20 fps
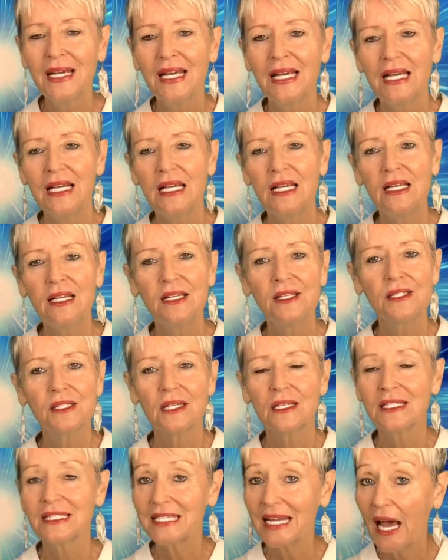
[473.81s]
is
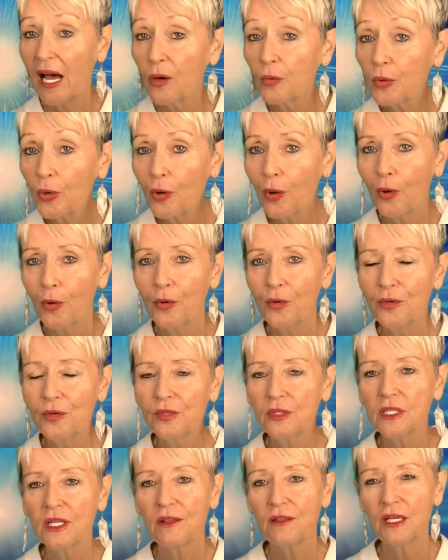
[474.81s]

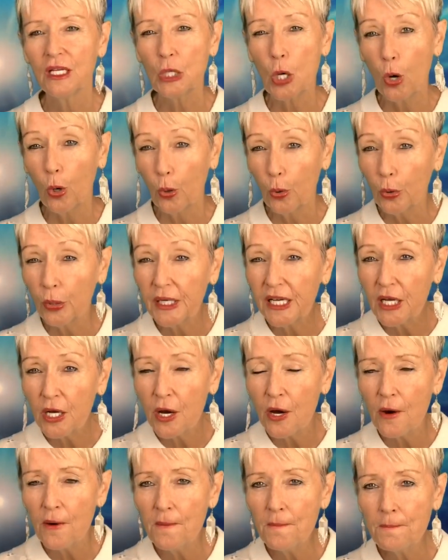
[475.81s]
download the
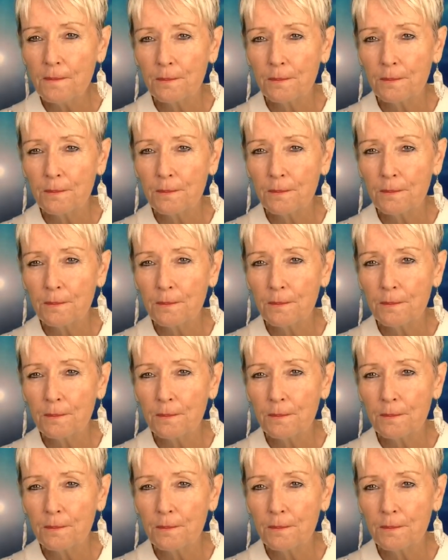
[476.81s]
audio